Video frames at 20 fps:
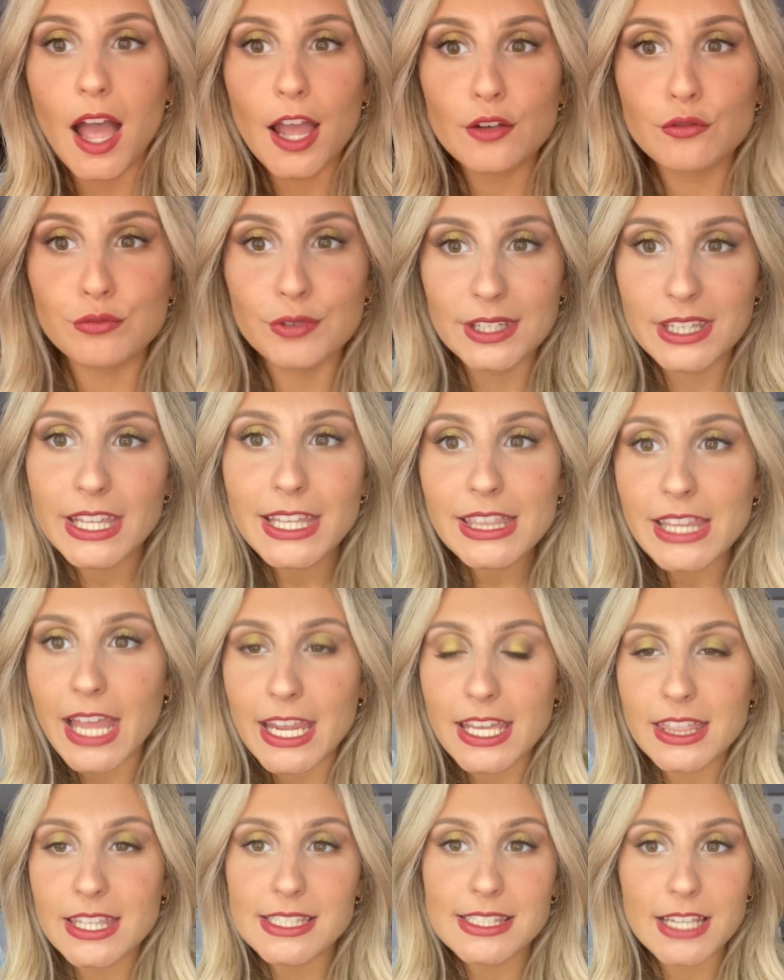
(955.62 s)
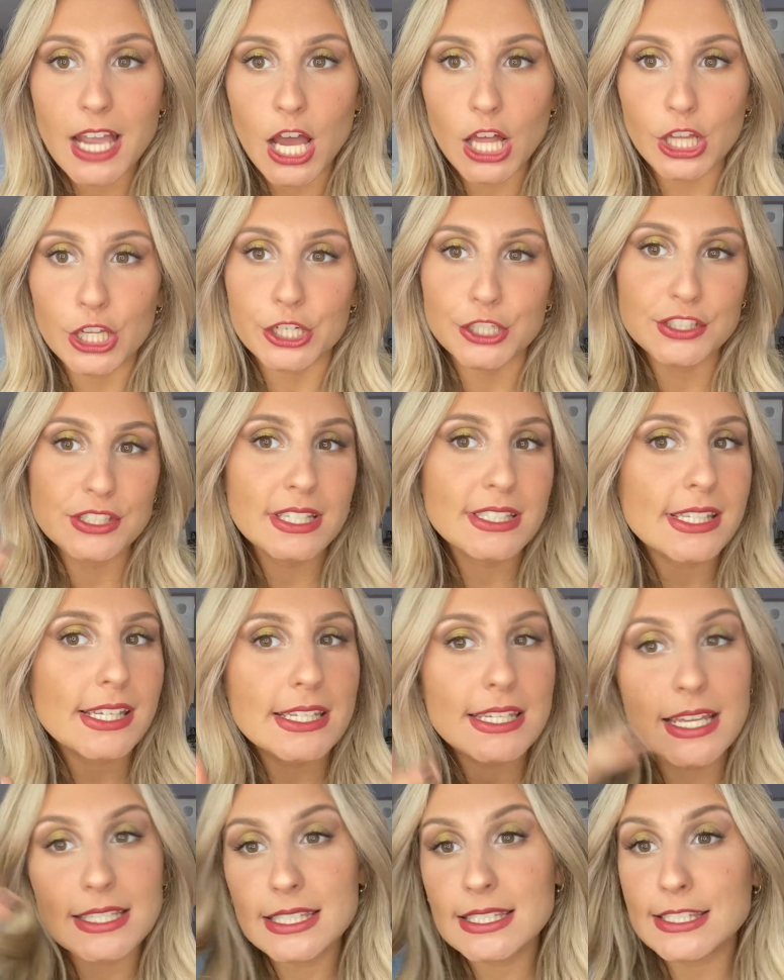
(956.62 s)
really like this color. Does it
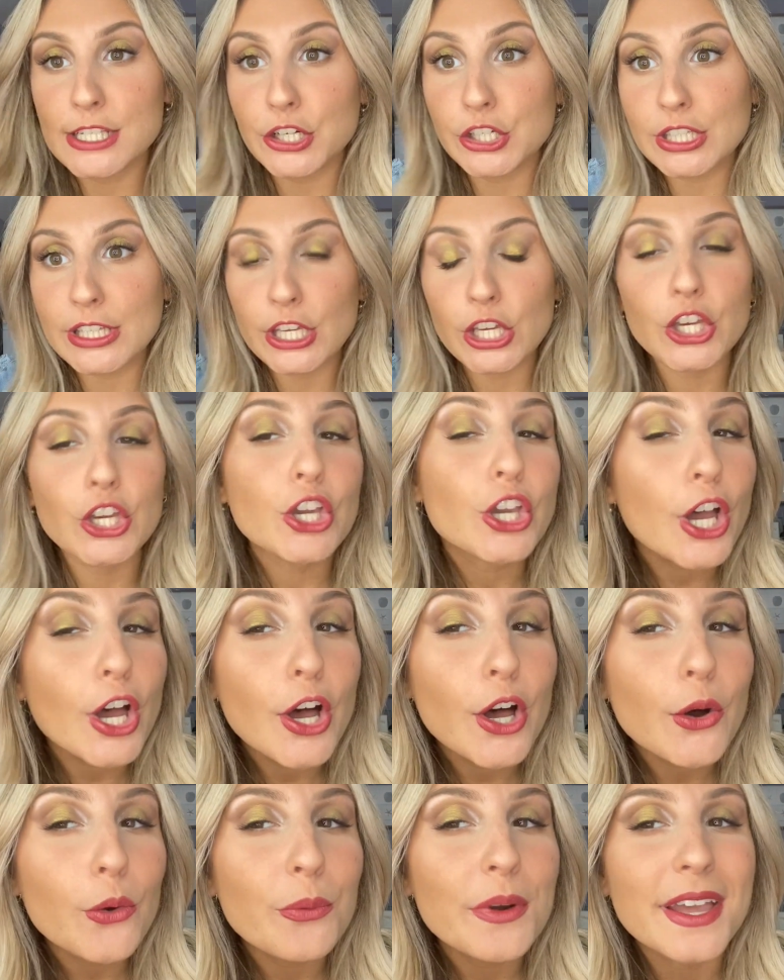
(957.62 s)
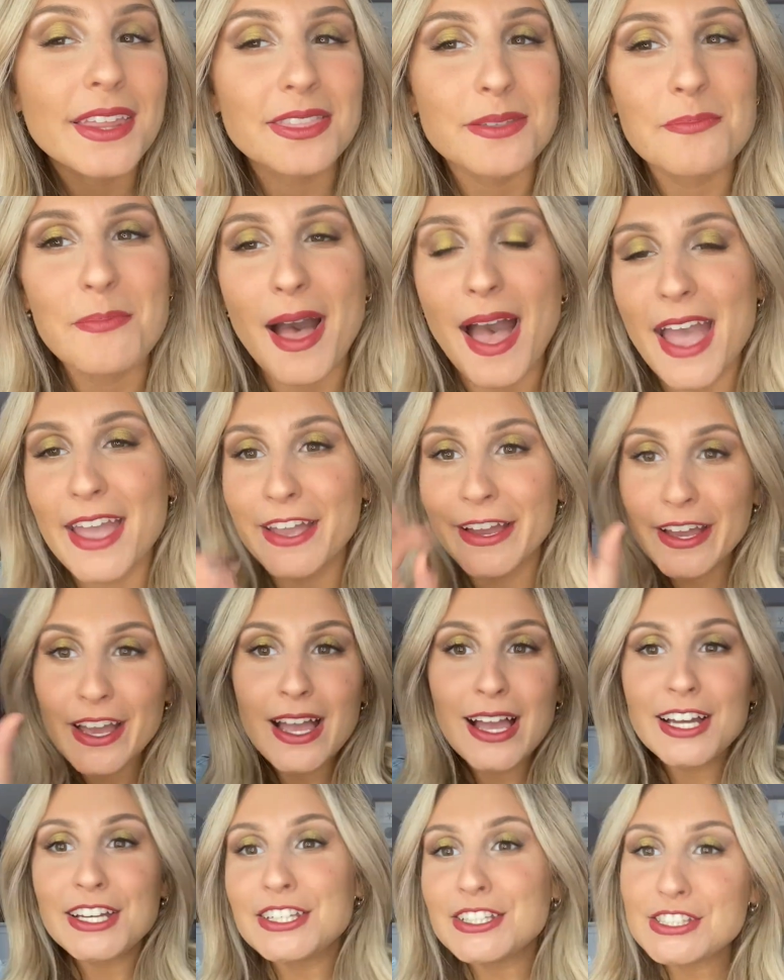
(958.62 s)
necessarily go with my
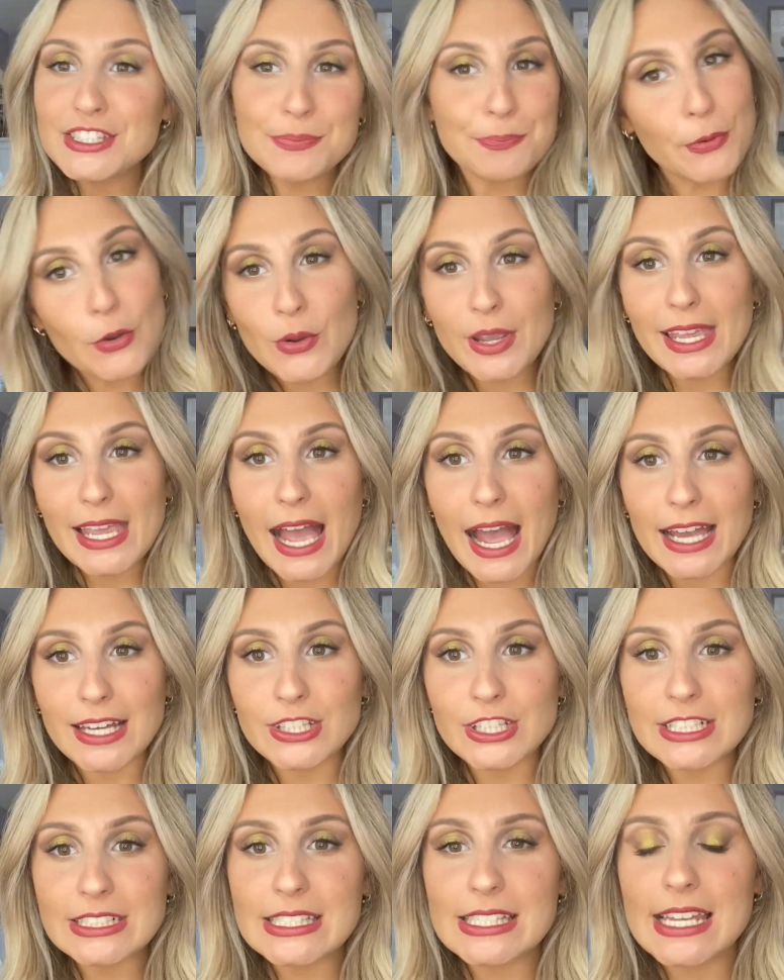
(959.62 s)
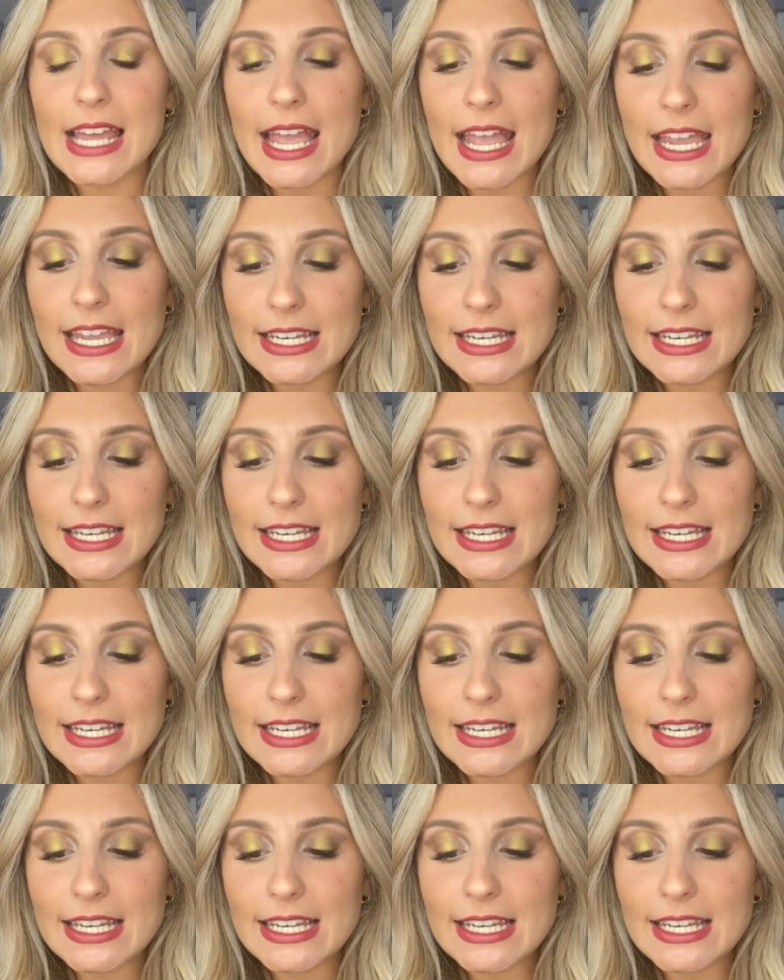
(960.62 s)
spooky eye look today?